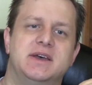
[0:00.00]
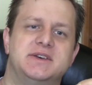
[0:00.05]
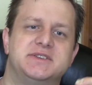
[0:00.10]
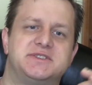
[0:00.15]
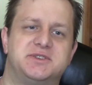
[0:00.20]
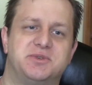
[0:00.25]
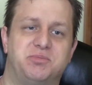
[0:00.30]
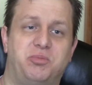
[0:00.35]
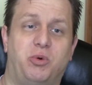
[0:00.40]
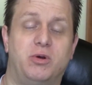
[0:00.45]

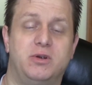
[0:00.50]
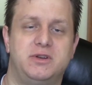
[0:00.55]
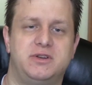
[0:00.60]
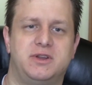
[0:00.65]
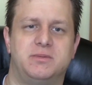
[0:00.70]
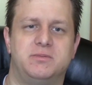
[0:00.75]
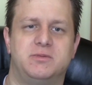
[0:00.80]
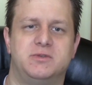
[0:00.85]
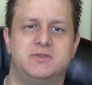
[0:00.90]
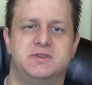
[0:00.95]
Support
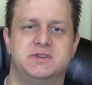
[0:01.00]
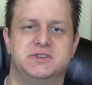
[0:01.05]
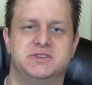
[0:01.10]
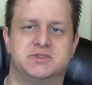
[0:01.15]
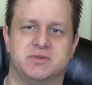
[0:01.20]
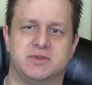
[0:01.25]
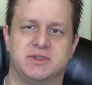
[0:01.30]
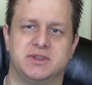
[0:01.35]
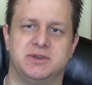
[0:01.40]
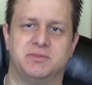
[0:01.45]
number
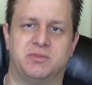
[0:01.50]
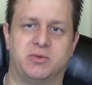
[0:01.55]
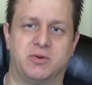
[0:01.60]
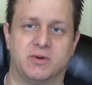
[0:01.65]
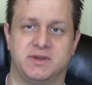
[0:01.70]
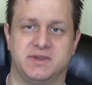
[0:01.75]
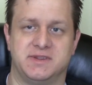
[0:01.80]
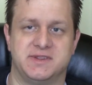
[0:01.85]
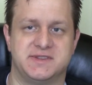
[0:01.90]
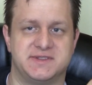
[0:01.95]
is really
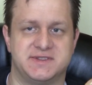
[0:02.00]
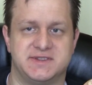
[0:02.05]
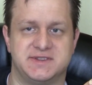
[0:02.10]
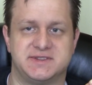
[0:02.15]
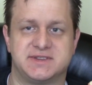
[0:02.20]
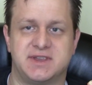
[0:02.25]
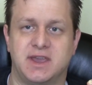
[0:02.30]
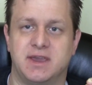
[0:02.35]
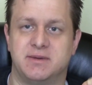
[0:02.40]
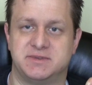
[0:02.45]
important in
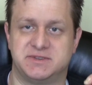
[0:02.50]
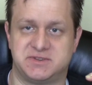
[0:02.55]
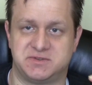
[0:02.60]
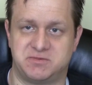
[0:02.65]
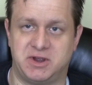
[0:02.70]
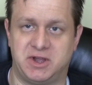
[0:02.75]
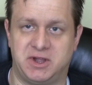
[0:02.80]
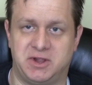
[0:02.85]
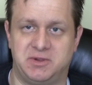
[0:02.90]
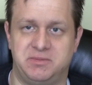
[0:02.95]
this game as
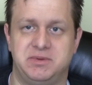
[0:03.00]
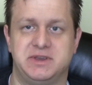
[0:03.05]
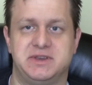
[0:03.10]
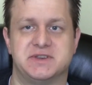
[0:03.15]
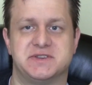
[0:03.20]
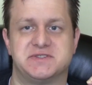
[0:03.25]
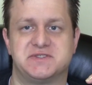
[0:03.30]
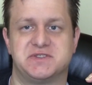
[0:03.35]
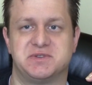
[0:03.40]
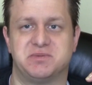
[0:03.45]
well,
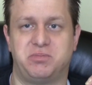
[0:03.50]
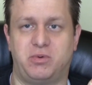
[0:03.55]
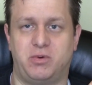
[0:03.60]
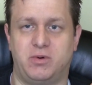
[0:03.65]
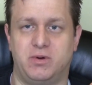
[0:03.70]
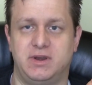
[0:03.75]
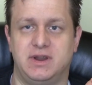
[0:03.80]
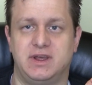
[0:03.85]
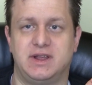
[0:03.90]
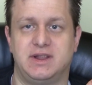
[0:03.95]
because
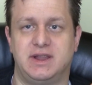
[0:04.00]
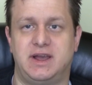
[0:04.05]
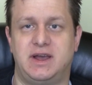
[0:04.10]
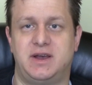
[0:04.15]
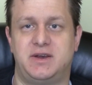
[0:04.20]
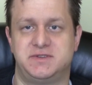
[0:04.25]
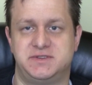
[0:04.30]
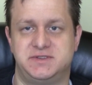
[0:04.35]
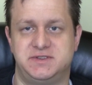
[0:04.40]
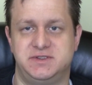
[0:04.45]
support
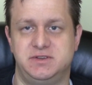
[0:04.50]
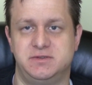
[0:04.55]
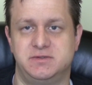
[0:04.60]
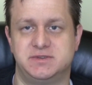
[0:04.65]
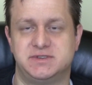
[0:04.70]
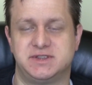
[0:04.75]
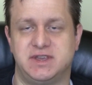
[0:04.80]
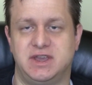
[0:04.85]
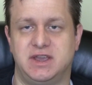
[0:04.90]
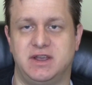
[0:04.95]
allows you
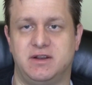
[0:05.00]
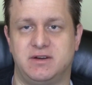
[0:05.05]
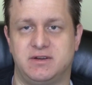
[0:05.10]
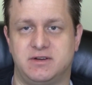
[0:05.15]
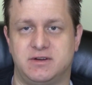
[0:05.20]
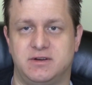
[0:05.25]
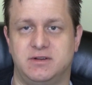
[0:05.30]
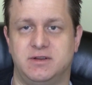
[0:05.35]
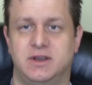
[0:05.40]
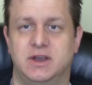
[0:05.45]
as a
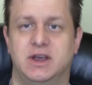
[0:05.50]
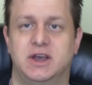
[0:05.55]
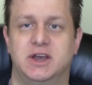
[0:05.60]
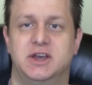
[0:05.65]
character